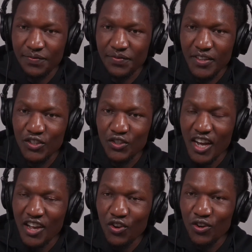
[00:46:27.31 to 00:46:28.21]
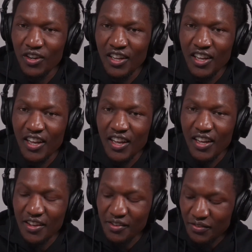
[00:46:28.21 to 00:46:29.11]
So I know
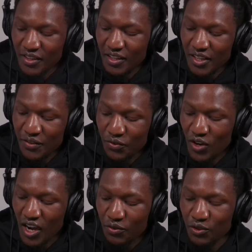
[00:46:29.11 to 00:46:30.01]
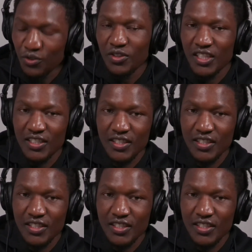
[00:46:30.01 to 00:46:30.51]
if you have to do this,